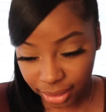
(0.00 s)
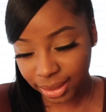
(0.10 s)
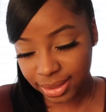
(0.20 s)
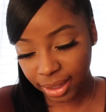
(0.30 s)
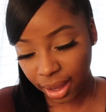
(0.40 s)

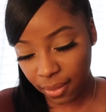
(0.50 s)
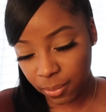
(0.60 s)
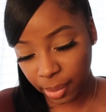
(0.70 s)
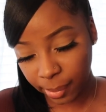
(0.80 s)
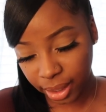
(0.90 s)
Next thing I have
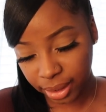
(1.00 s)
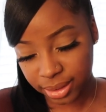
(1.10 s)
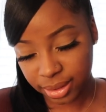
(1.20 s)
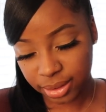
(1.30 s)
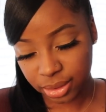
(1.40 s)
in my bag
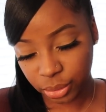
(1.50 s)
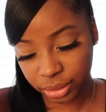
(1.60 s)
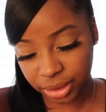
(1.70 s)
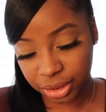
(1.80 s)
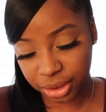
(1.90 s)
is this Sol
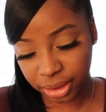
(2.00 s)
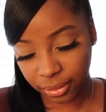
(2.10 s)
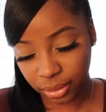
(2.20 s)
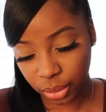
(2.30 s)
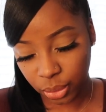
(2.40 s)
de
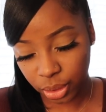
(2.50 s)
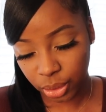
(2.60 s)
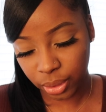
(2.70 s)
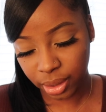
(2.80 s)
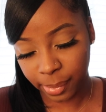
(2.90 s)
Janeiro
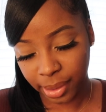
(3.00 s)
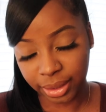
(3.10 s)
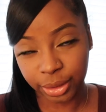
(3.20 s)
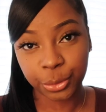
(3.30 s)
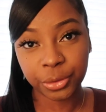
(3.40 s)
Coco
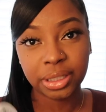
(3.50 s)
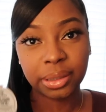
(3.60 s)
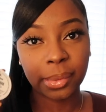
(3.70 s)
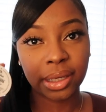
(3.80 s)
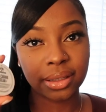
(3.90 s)
Cabana
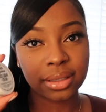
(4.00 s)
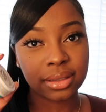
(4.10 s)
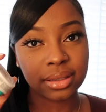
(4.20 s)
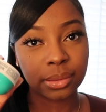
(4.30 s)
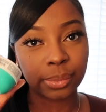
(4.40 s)
Cream and this
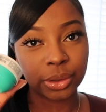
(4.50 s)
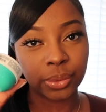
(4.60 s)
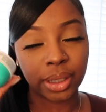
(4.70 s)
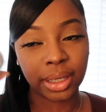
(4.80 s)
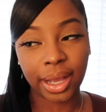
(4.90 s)
is the blue
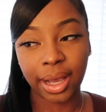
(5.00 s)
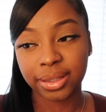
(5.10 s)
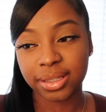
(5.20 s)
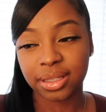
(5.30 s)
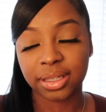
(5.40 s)
one. I got
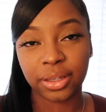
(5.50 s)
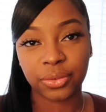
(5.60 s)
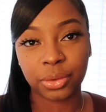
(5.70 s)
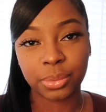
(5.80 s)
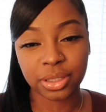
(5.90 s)
this as a
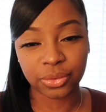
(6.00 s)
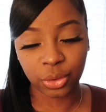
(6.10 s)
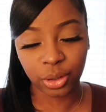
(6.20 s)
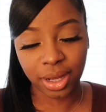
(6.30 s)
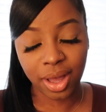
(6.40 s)
gift from
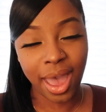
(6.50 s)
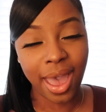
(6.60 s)
Sephora.